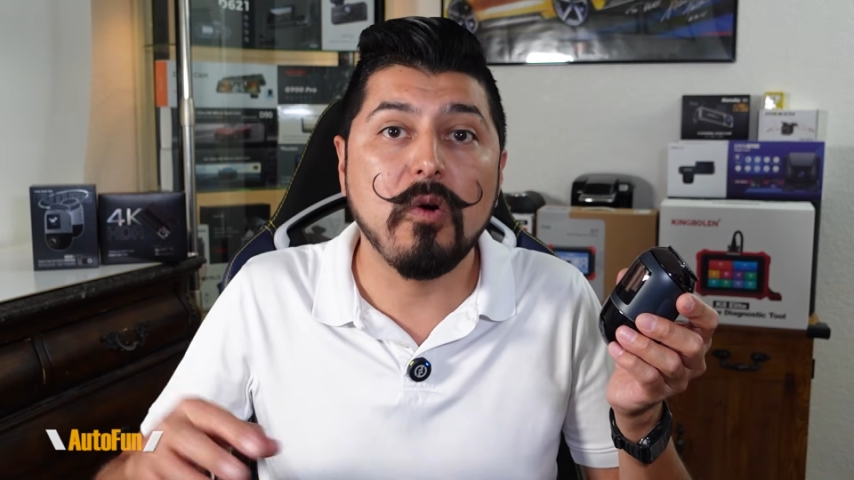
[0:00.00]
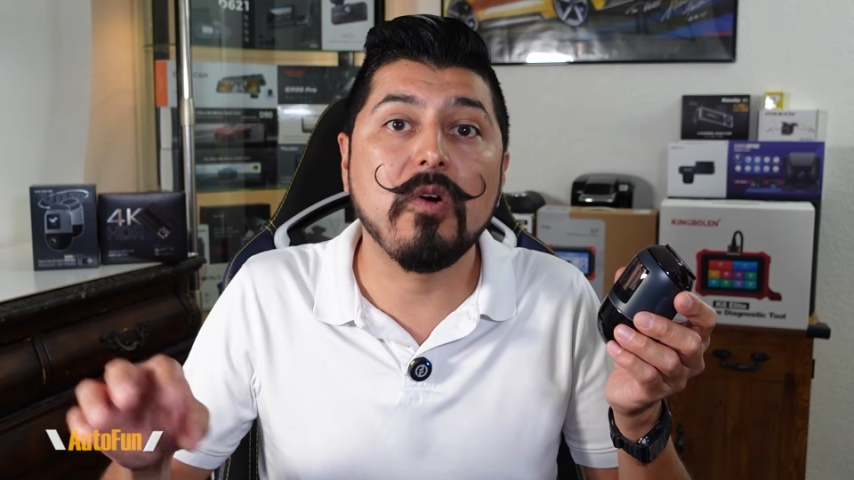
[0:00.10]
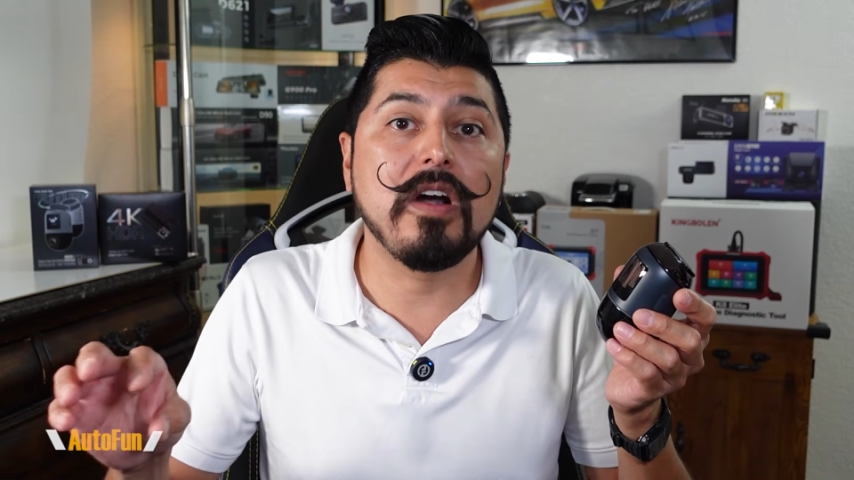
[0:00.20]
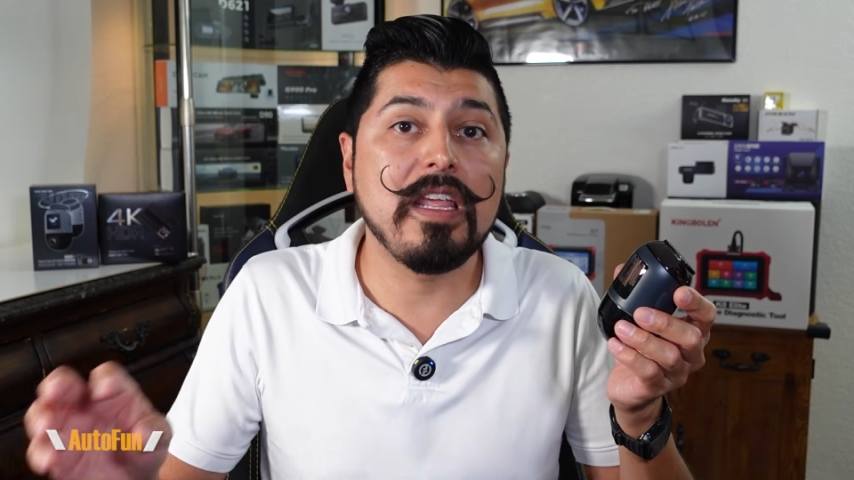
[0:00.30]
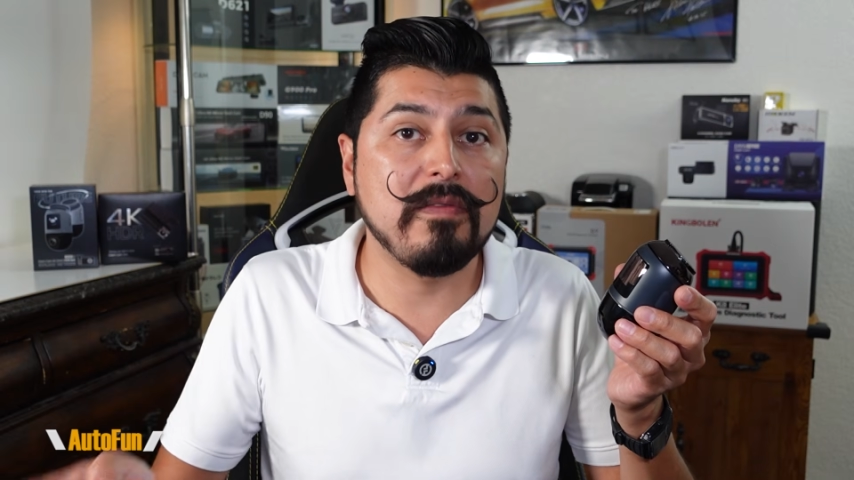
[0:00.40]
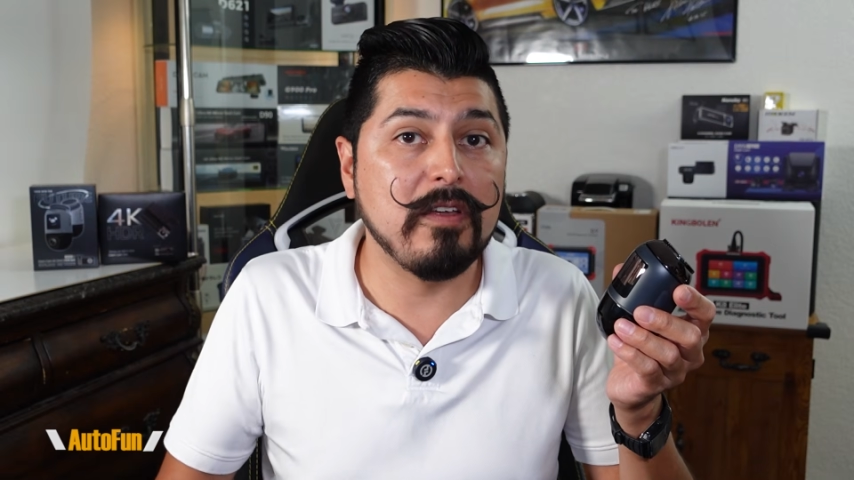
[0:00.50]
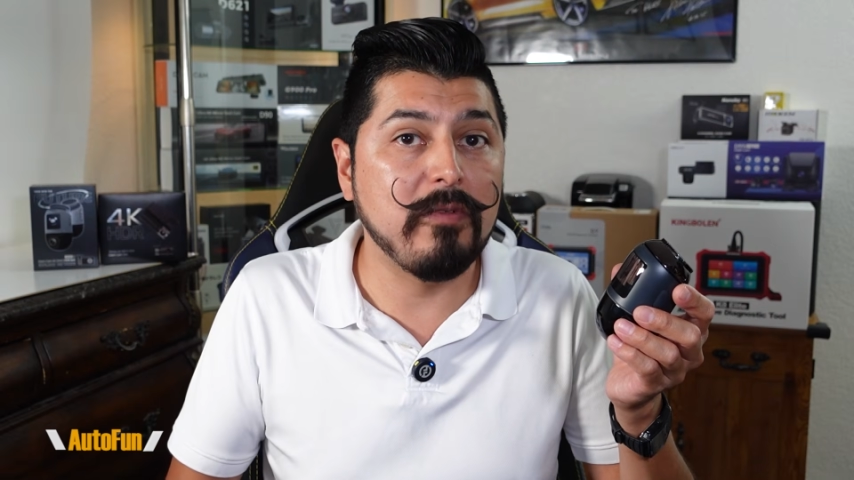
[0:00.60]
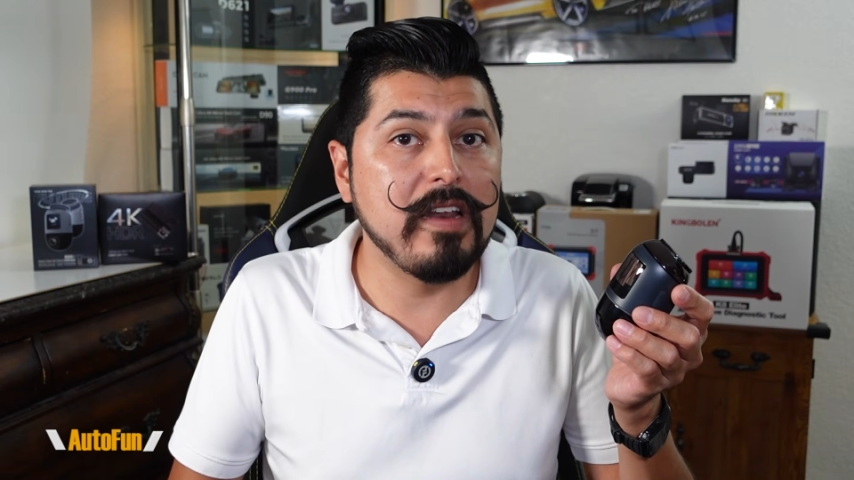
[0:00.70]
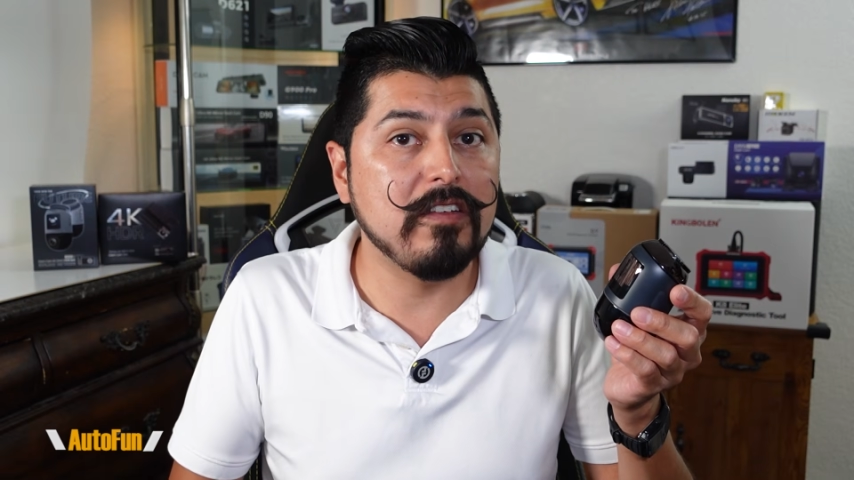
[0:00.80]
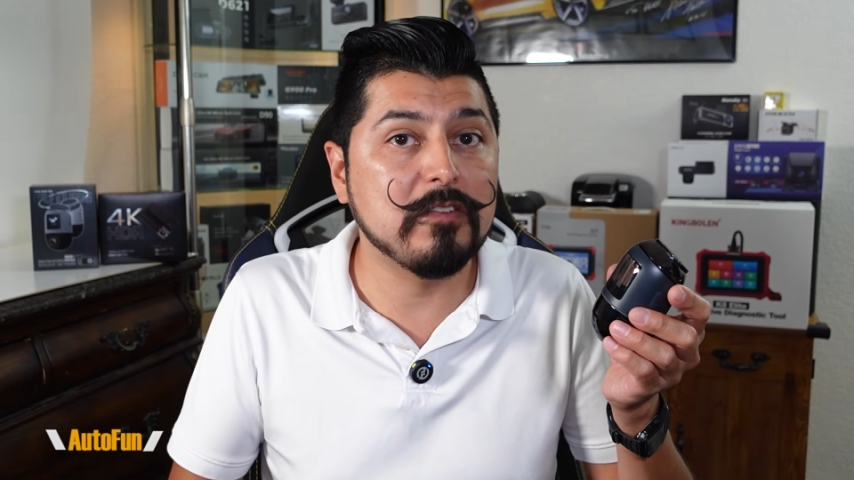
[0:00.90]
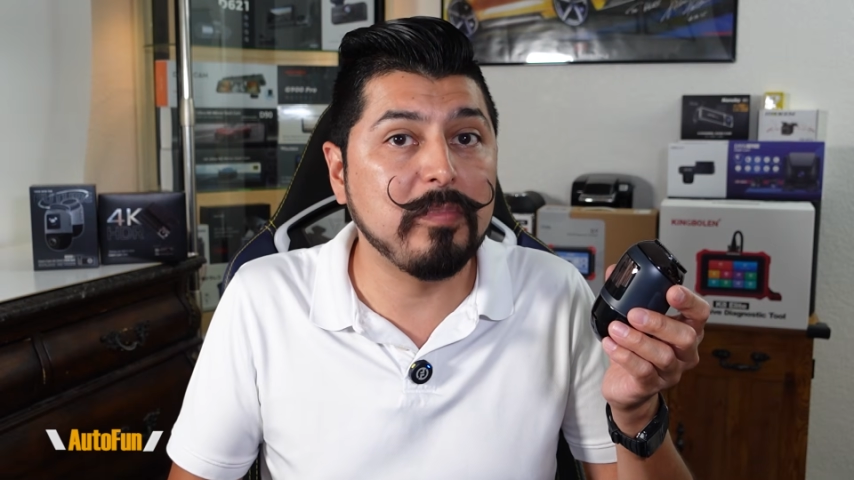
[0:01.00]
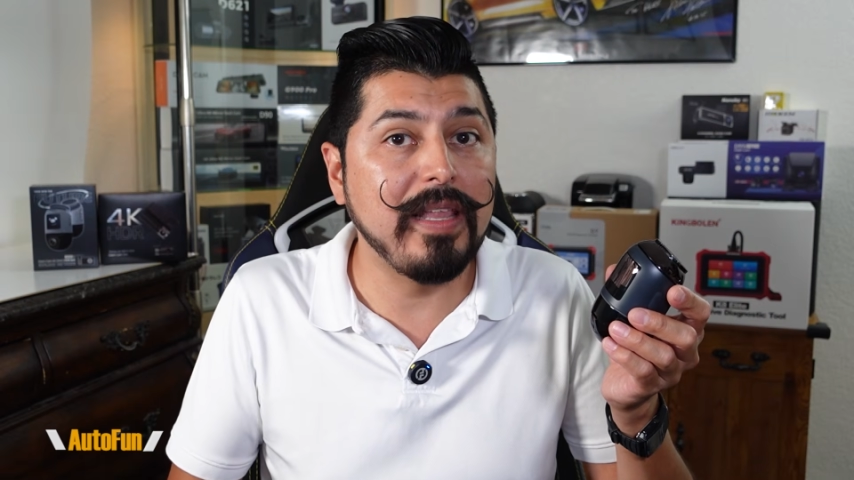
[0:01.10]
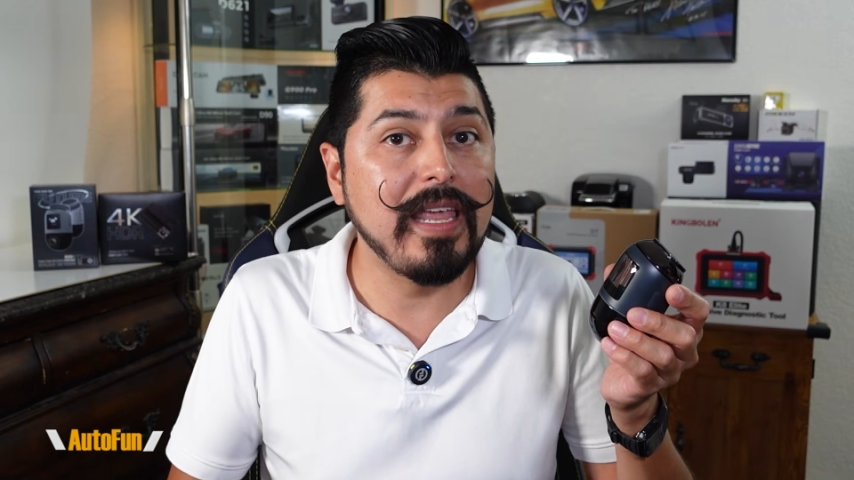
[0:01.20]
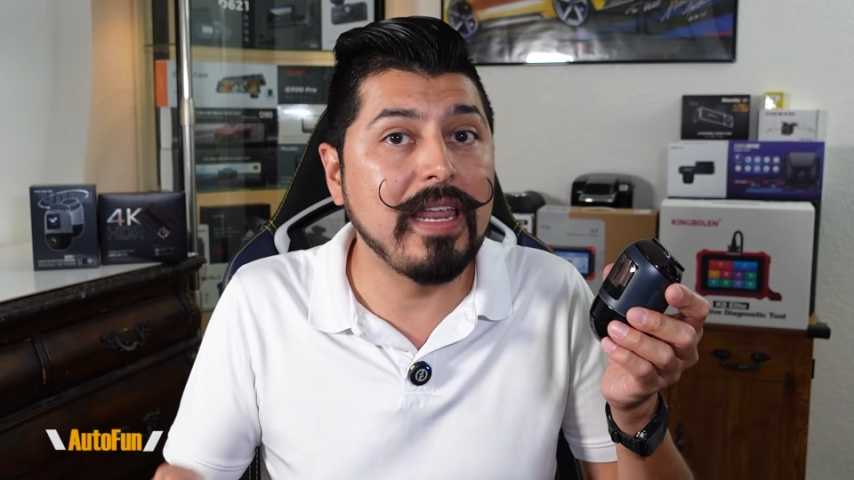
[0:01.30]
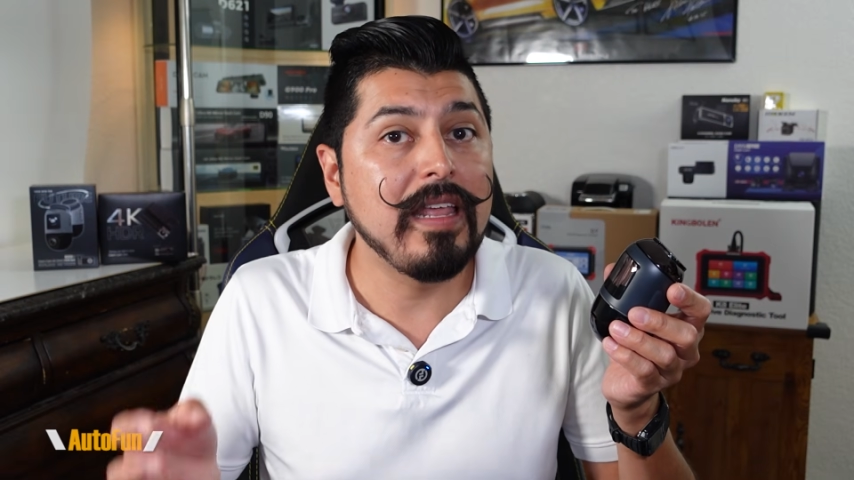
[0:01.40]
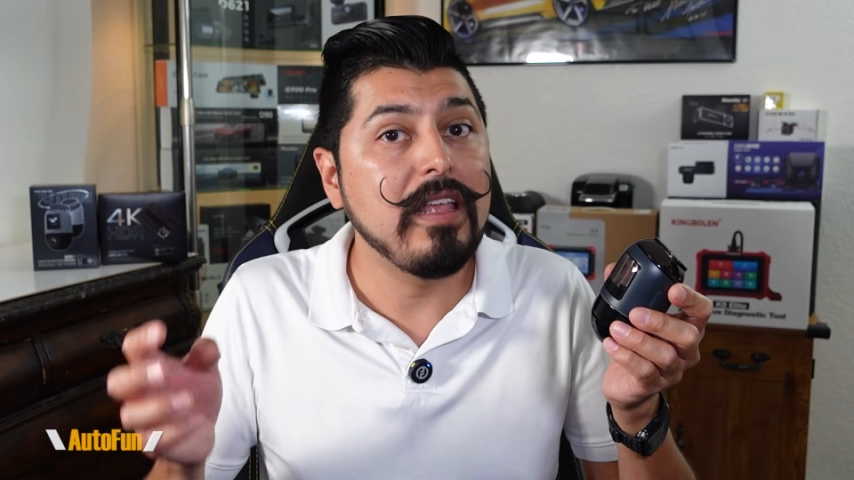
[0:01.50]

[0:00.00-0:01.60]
or if the radio is playing,